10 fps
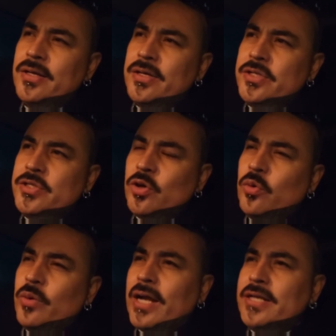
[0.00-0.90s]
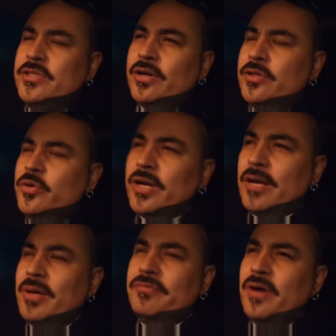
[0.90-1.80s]
So what I started doing, I'm like,
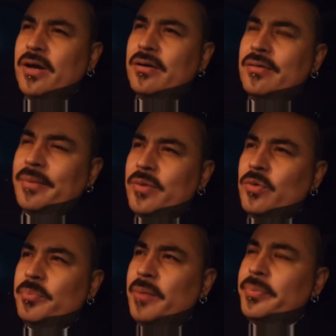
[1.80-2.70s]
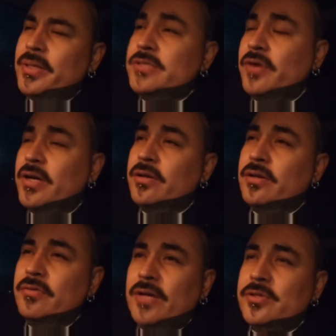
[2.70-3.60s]
fuck. I mean, we're bumping these fucking other
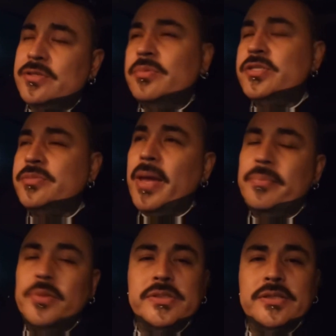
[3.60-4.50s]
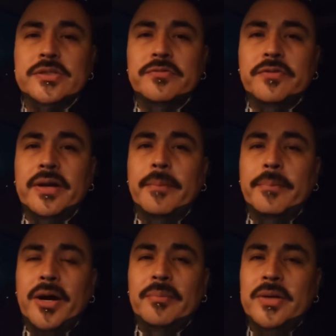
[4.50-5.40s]
vatos. I'm just make music to fucking
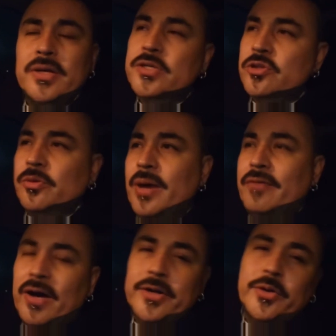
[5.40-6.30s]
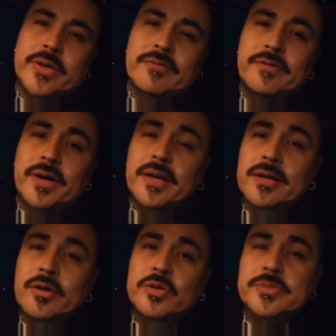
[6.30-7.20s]
bump, so my vato can fucking go
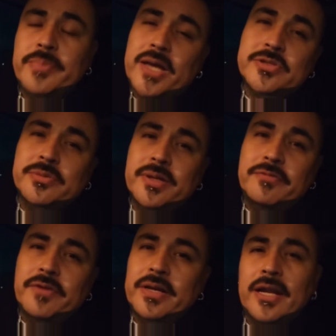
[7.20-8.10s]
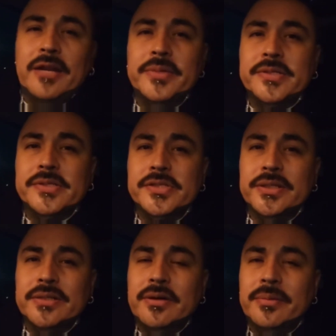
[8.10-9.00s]
and smash some motherfucking enemies and shit. You know what I mean?